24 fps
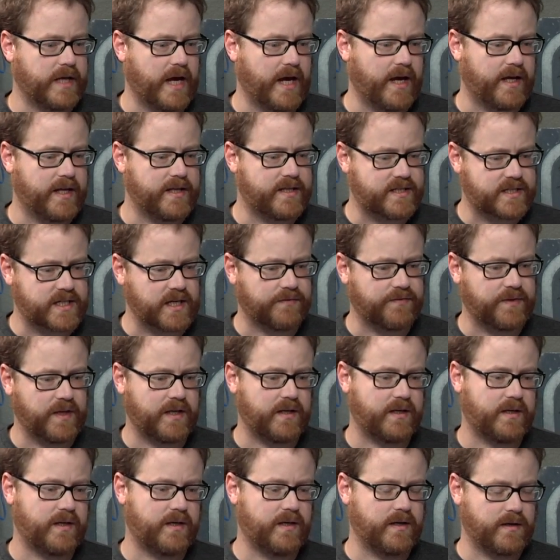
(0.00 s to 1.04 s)
yeah, it's stuff
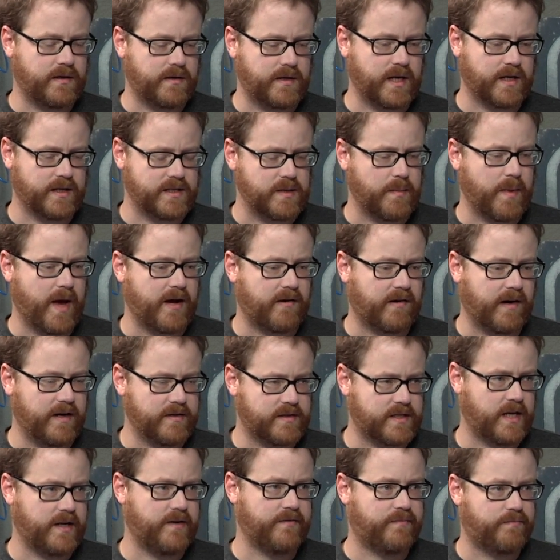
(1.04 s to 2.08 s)
that doesn't matter
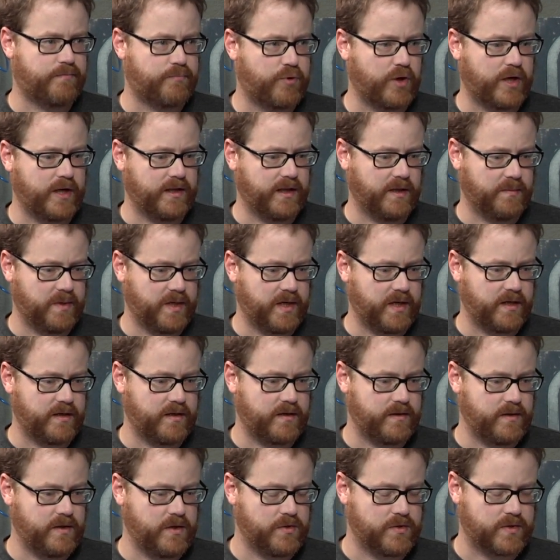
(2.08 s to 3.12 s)
outside of pretty
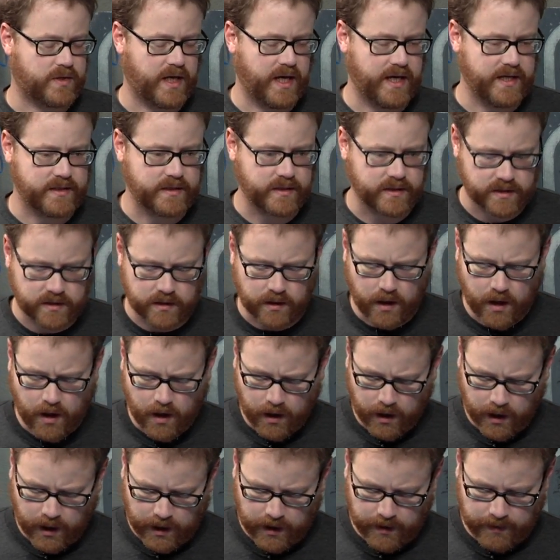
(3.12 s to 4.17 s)
limited use cases.
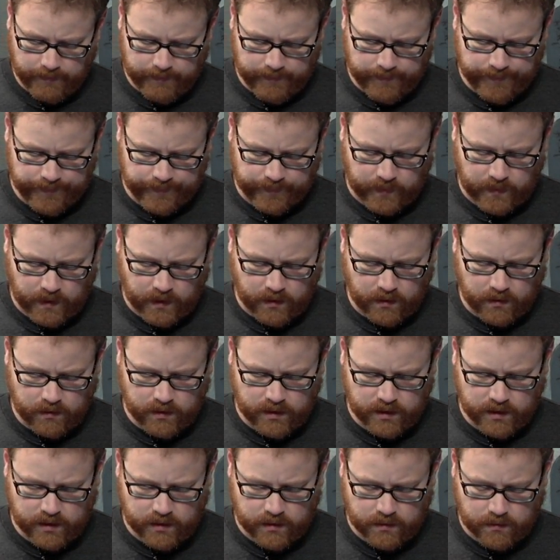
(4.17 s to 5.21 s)
Um,
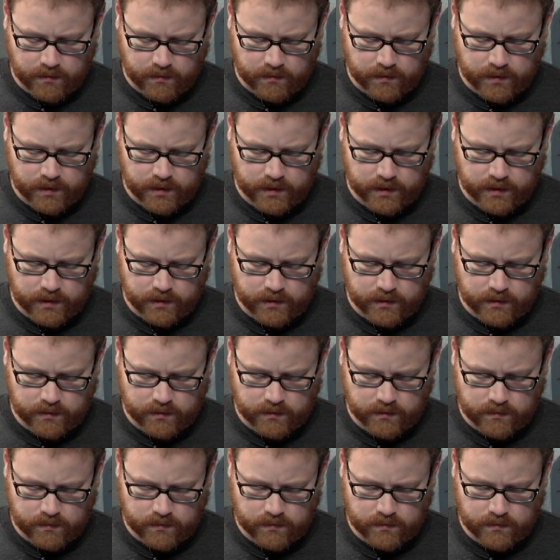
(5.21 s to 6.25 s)
the,
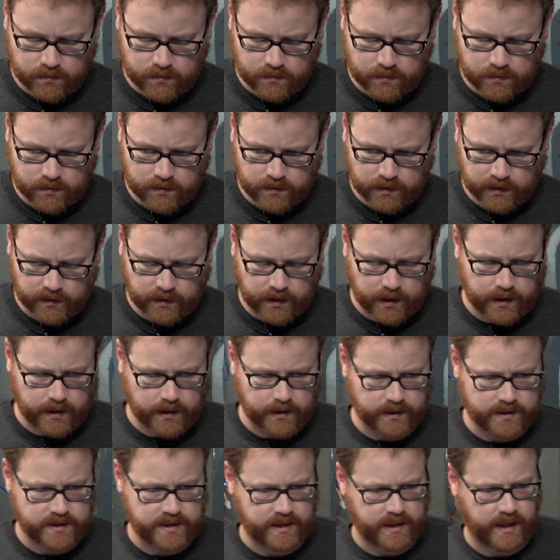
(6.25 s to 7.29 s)
the...
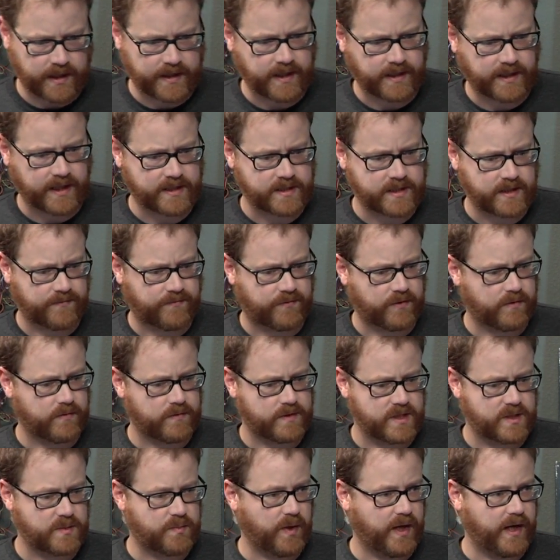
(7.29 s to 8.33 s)
Uh, let's see. I think that's it for
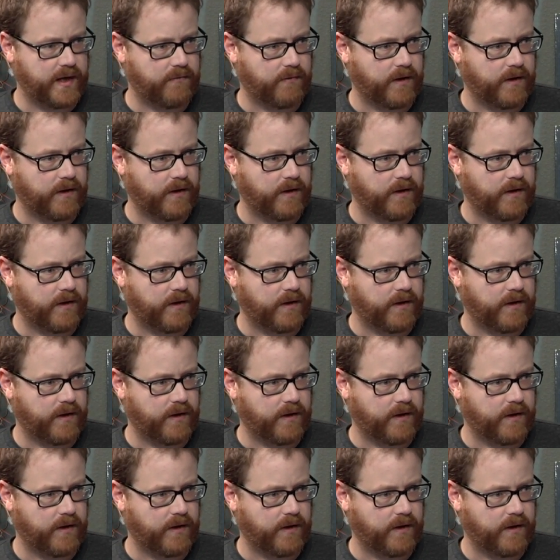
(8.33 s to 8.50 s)
display,